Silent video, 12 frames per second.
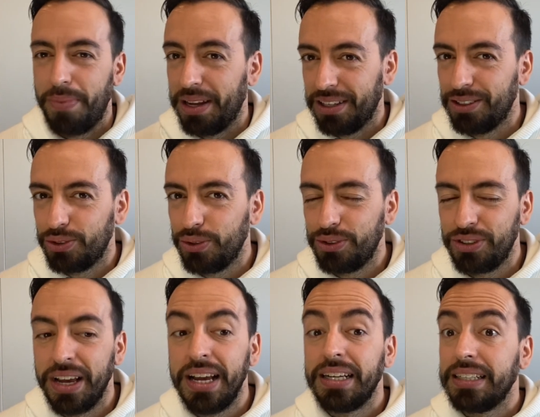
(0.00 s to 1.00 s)
battlesuits.
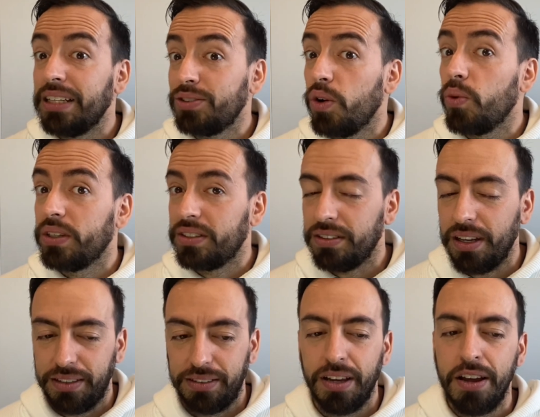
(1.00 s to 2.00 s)
That's always
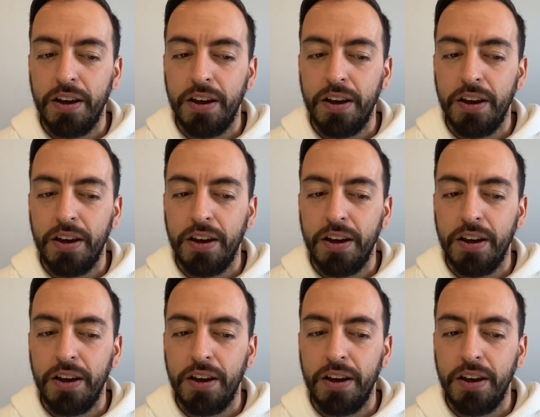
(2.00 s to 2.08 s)
nice.